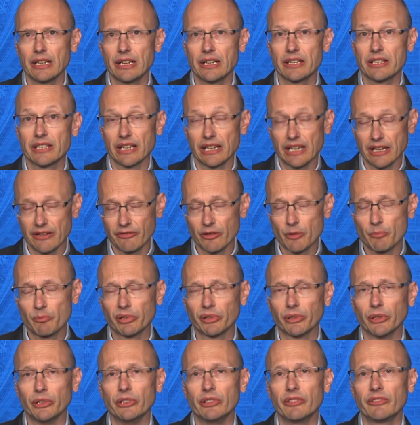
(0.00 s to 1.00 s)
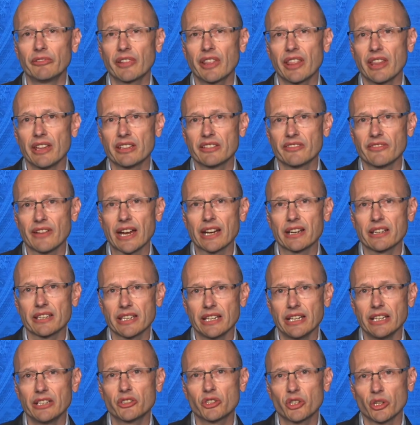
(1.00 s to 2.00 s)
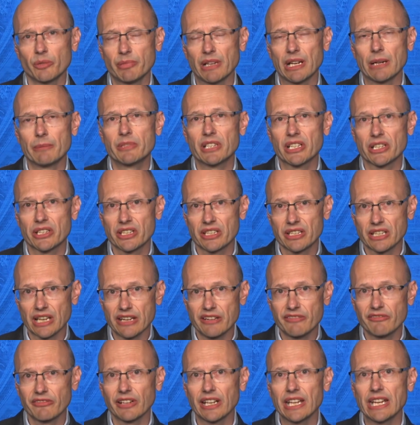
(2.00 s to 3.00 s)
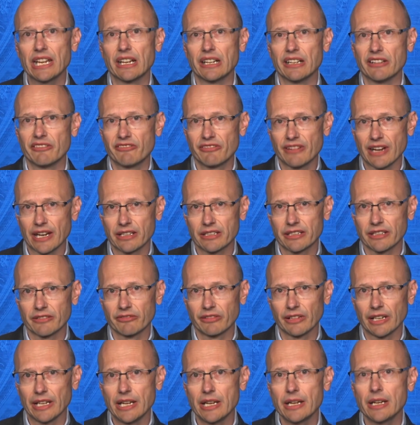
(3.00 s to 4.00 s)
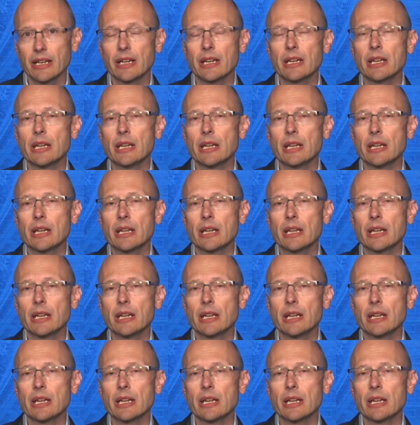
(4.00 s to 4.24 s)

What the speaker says: is that if approved, this vaccine should be able to safely and effectively